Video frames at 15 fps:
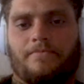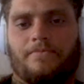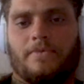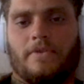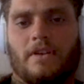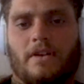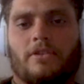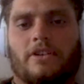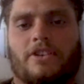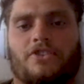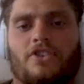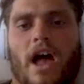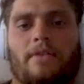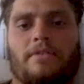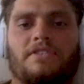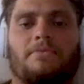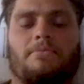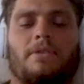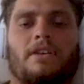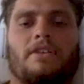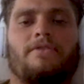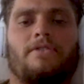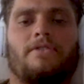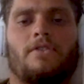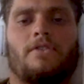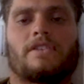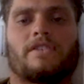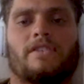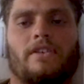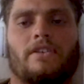Yeah. I want to try it with some bigger
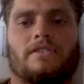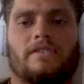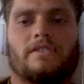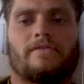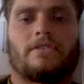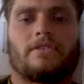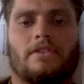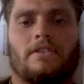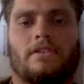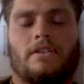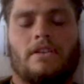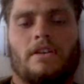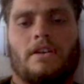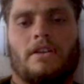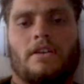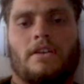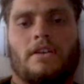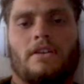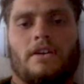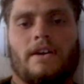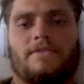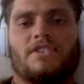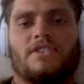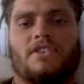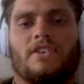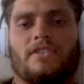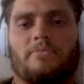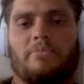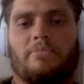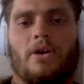forks though, because I've just got
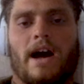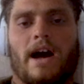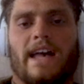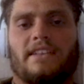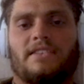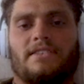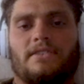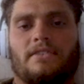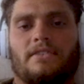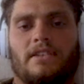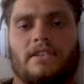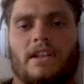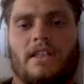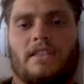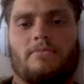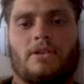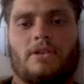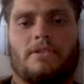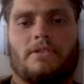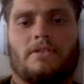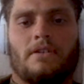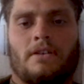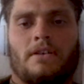the pikes on it at the moment.